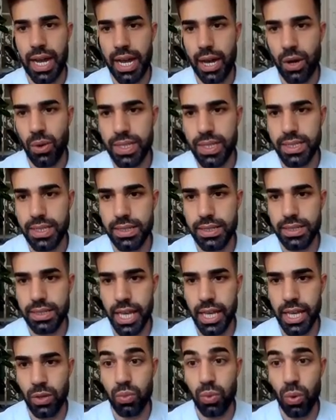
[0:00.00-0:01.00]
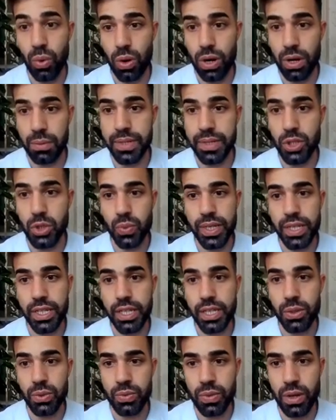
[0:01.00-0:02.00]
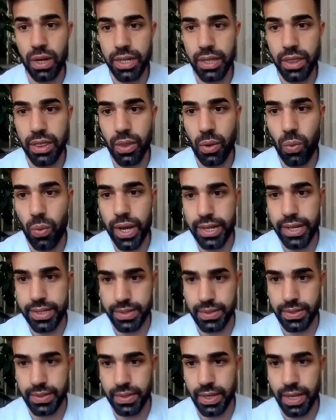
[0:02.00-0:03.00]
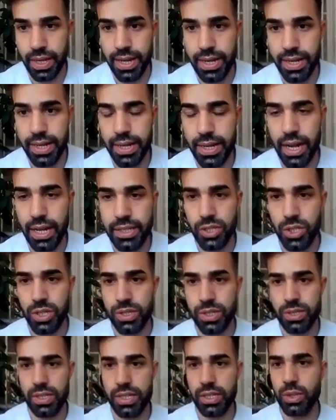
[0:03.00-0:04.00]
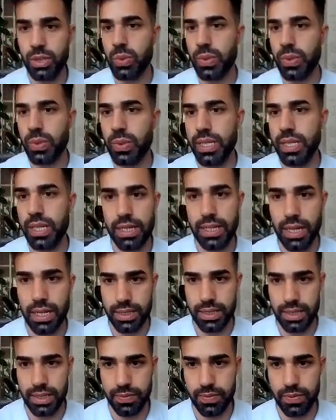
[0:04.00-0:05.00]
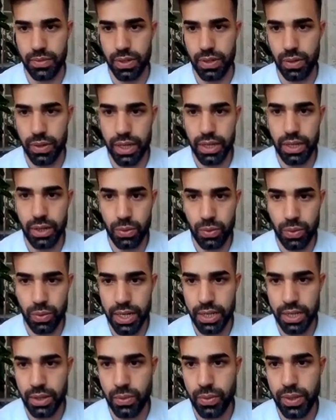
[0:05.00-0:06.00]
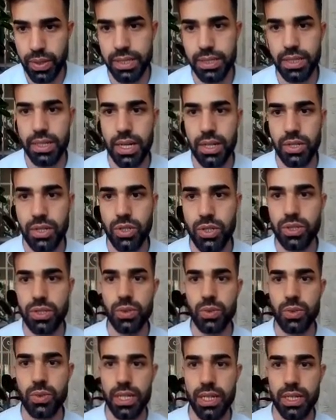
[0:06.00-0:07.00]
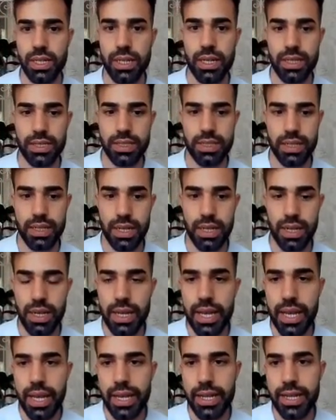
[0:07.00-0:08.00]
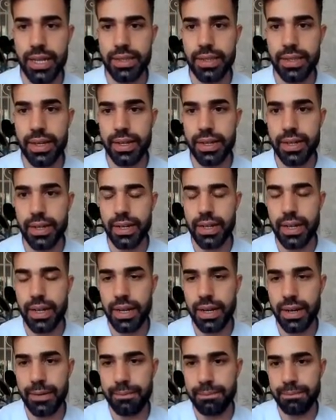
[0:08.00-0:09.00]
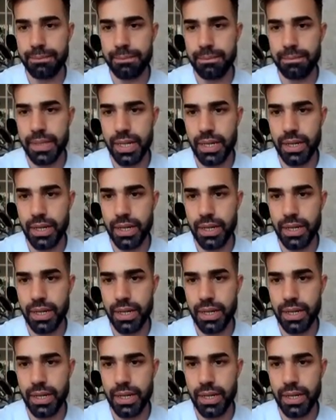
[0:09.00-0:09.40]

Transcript: how is it a war between Iran and the West and not just Israel and Gaza? Okay, Iran and the West and not just Israel and Gaza. And I think the